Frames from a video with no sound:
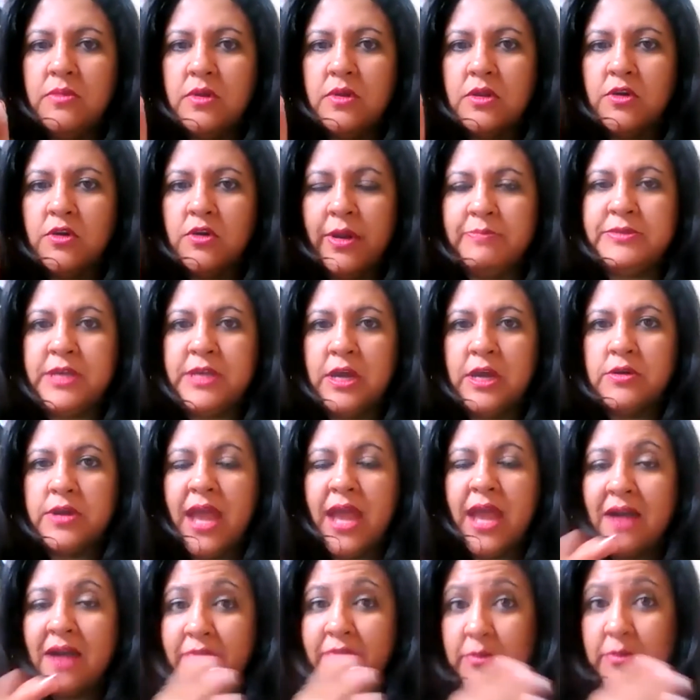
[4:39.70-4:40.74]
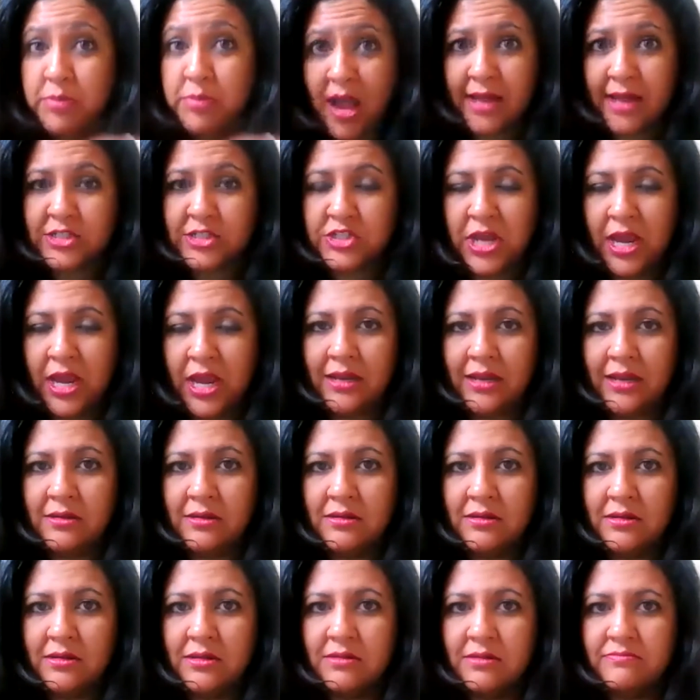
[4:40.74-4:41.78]
crypto to have a blockchain
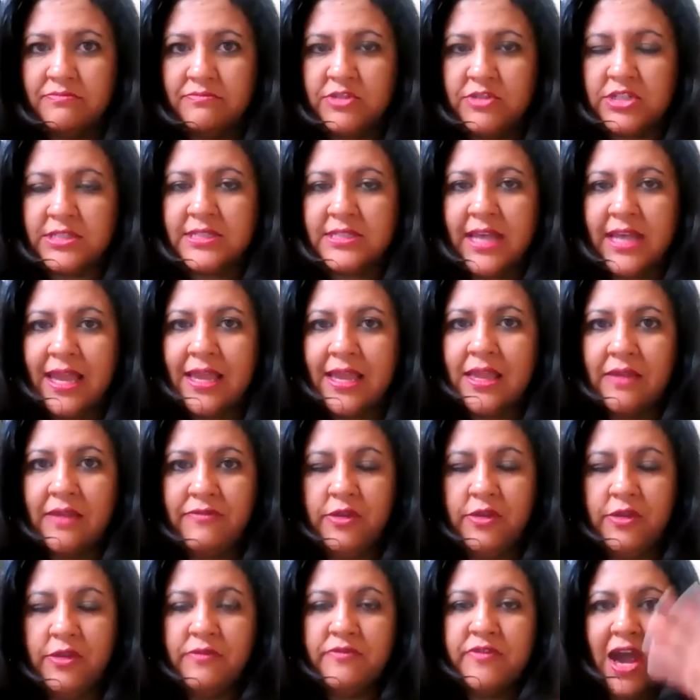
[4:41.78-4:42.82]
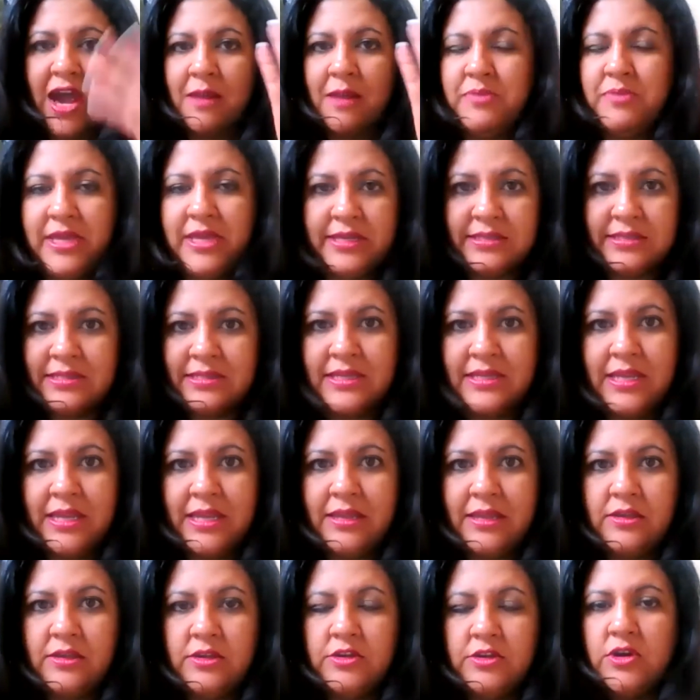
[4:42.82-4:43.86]
just like if you've got a
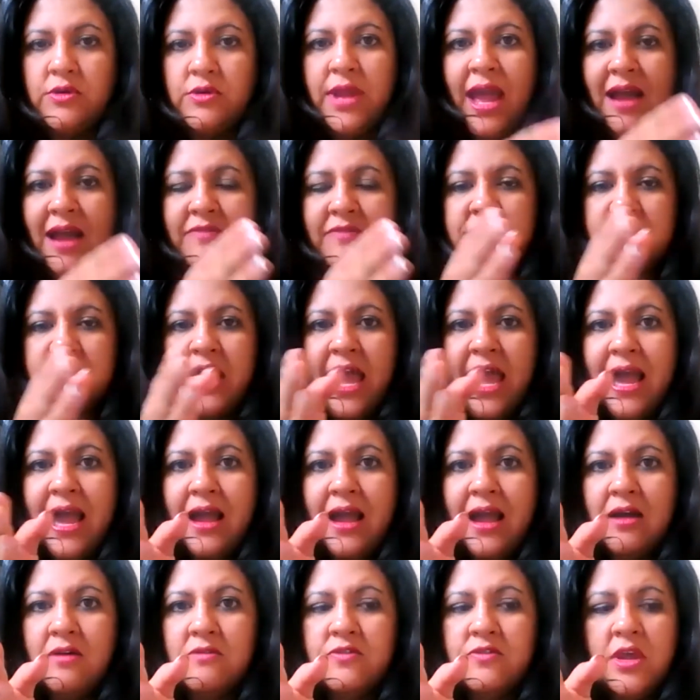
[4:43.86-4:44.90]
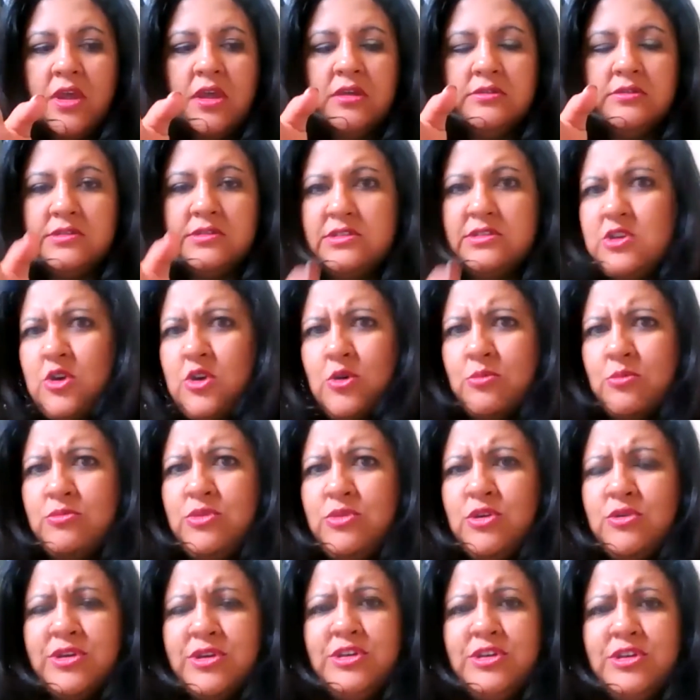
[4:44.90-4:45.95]
PC, you don't have to have Zoom. You
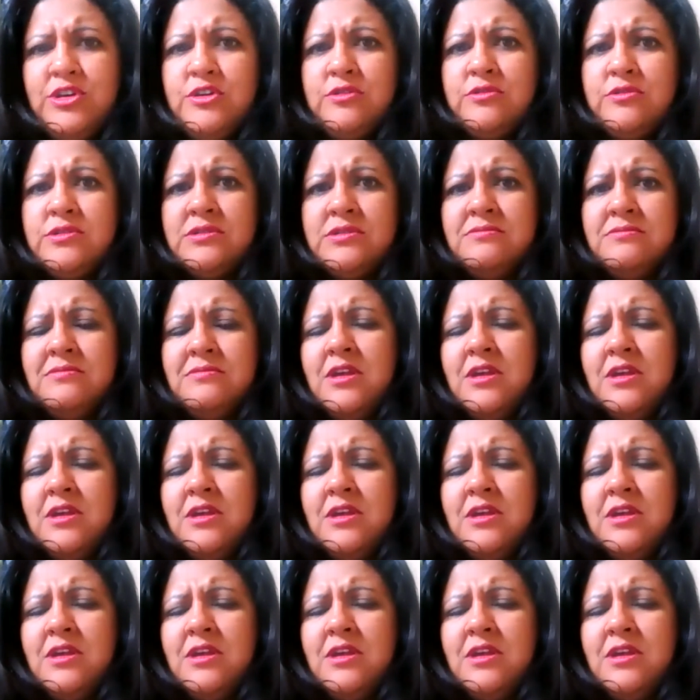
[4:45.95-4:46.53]
could use,